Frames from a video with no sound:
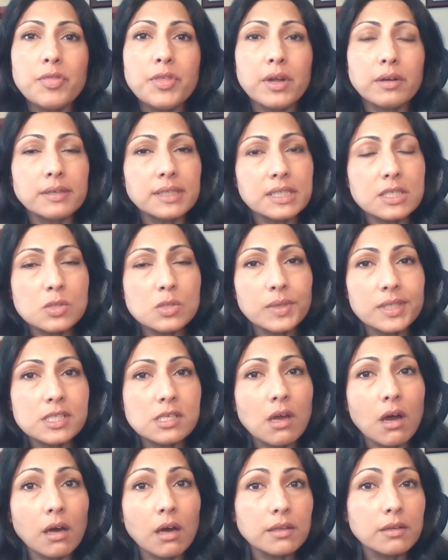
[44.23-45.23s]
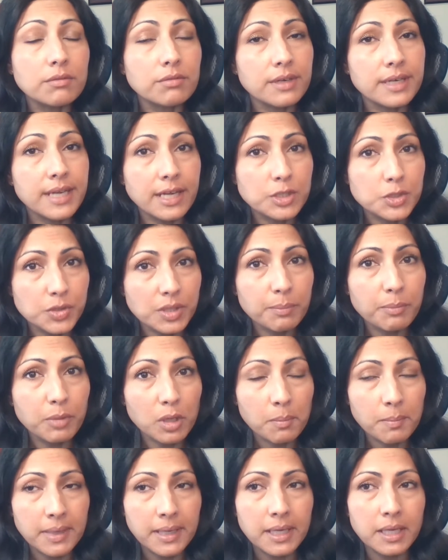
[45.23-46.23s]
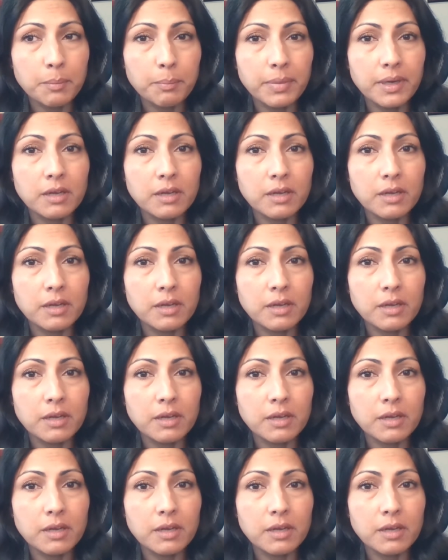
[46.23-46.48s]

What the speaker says: There is what's called a reentry permit,